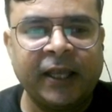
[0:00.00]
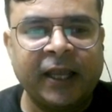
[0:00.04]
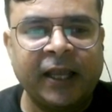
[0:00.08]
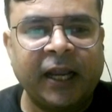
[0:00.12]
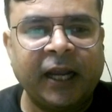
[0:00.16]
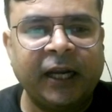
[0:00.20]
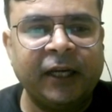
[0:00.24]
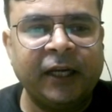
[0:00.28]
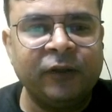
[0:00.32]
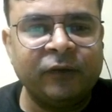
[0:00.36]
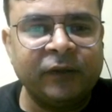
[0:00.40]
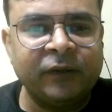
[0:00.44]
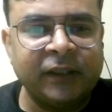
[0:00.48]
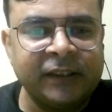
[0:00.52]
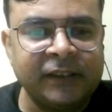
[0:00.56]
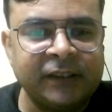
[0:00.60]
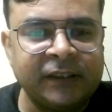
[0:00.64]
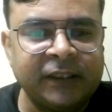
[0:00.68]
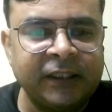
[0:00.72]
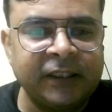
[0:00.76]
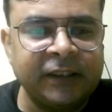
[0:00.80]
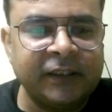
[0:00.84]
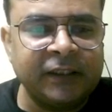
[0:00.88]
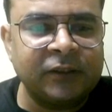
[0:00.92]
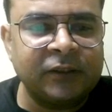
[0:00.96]
and you can
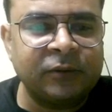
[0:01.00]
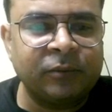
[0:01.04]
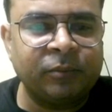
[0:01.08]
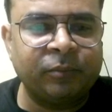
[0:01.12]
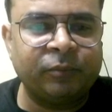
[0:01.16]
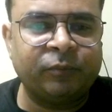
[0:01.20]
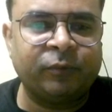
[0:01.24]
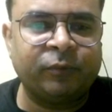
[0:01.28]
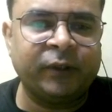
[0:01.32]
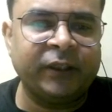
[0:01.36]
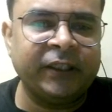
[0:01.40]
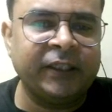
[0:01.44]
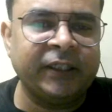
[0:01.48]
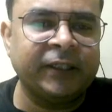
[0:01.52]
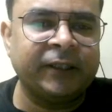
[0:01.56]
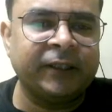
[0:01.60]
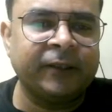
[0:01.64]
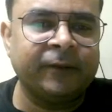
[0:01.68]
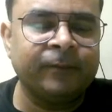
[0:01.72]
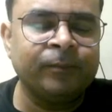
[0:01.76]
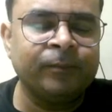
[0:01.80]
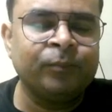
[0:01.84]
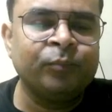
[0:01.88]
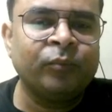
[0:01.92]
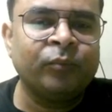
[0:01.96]
see this
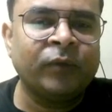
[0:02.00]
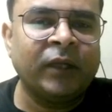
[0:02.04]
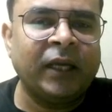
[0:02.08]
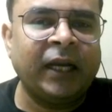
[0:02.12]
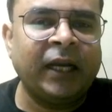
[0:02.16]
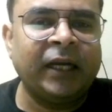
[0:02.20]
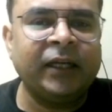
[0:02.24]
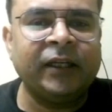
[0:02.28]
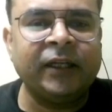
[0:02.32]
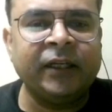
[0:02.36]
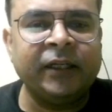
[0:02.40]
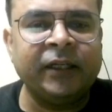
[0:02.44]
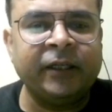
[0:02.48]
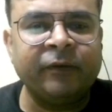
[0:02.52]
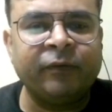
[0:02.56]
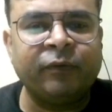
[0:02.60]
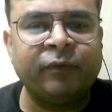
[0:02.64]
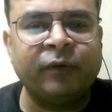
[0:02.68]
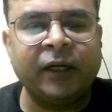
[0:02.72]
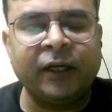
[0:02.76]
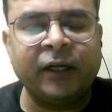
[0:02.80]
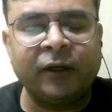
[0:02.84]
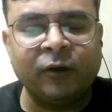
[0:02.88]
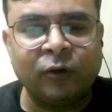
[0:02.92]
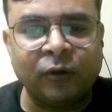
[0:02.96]
figure at a
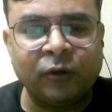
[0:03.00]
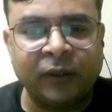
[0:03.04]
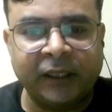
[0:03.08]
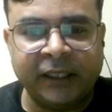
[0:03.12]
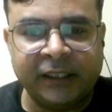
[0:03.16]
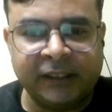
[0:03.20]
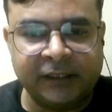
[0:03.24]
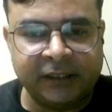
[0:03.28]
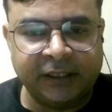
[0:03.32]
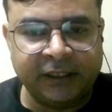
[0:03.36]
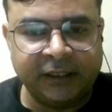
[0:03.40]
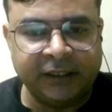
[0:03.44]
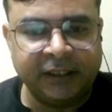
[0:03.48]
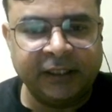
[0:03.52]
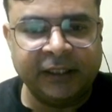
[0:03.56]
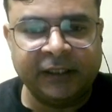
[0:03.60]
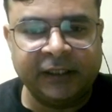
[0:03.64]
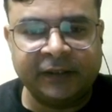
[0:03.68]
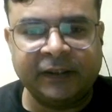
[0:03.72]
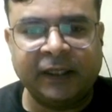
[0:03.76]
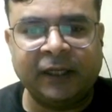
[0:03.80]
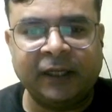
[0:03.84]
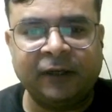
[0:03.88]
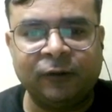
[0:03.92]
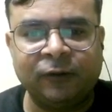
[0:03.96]
different location.
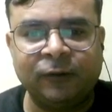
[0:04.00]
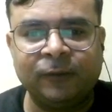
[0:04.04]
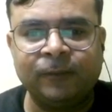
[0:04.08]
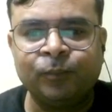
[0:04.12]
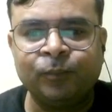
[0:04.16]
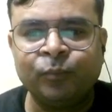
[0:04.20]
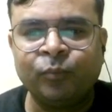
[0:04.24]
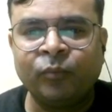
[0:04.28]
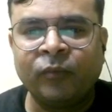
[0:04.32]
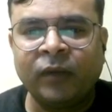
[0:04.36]
Yes or no?